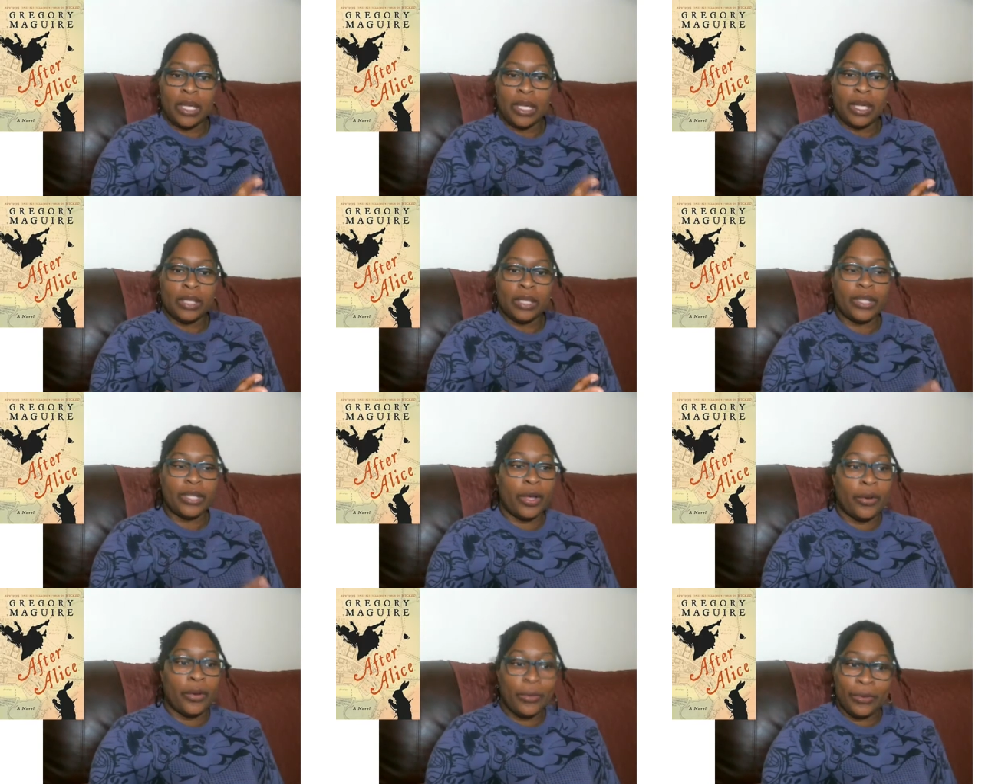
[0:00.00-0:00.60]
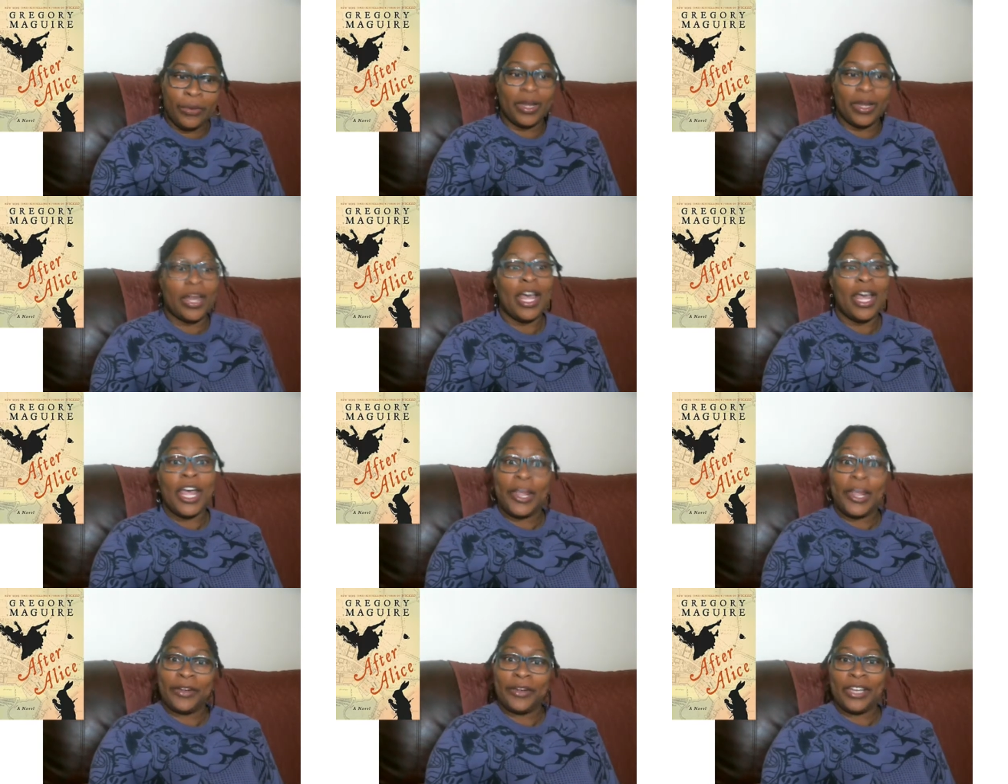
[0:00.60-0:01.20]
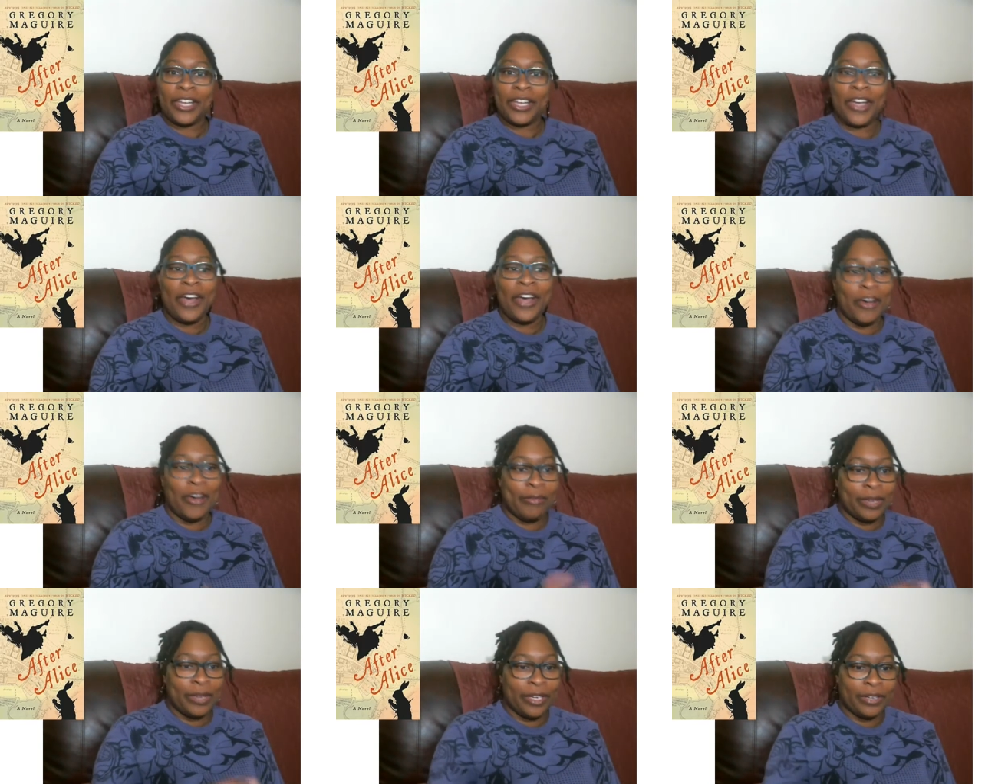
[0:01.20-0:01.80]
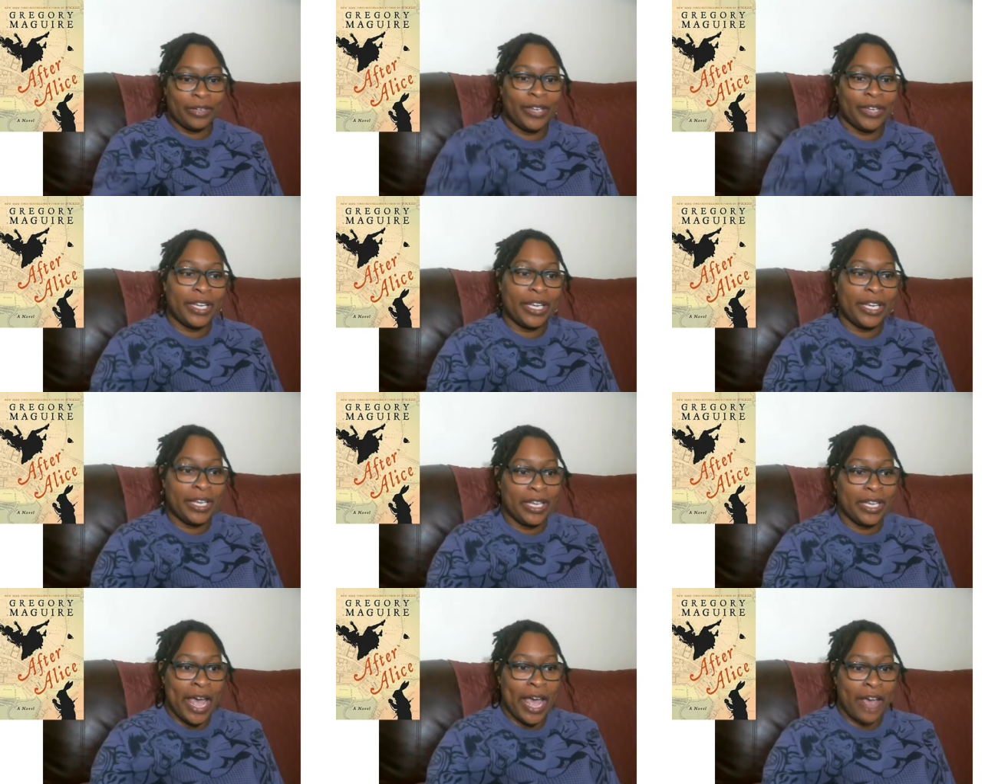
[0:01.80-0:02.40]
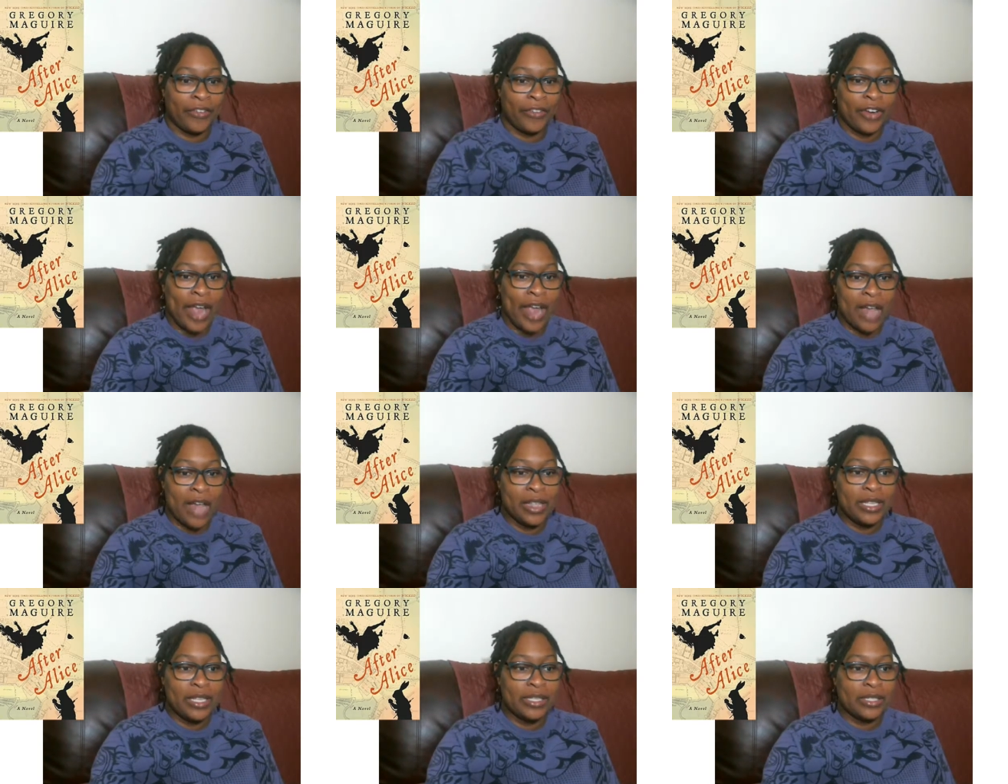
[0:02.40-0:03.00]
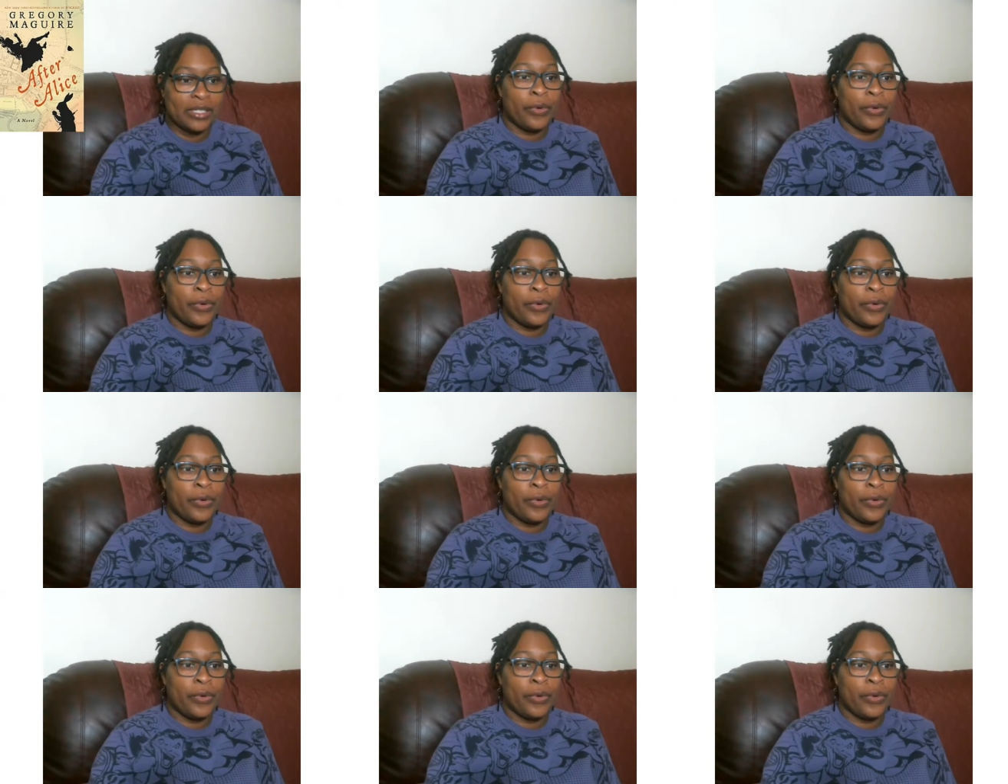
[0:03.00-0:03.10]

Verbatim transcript: So here you go. I'm going to read After Alice.